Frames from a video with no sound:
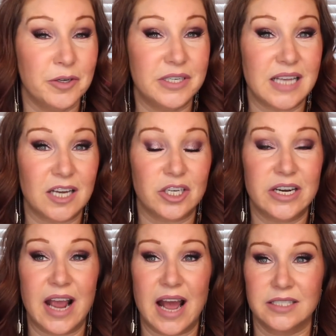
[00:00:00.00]
of food is
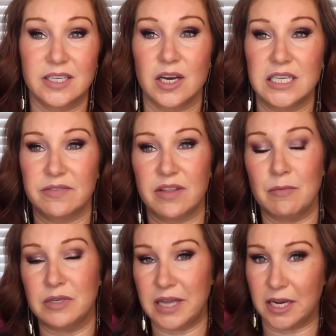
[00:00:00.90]
actually as nice for
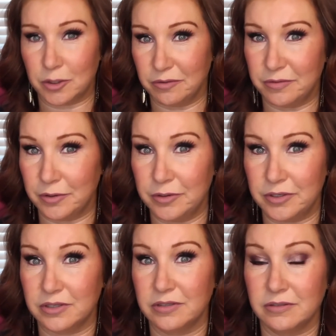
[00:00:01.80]
them as the actual
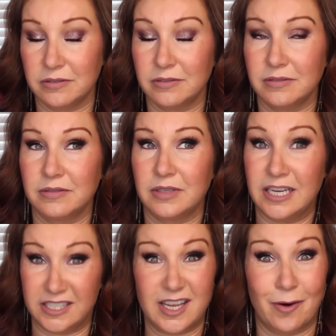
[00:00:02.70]
food
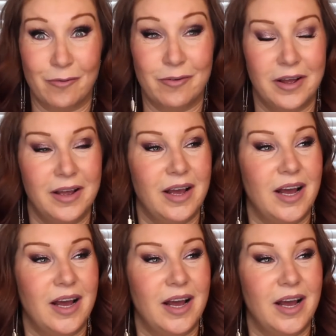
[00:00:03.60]
itself,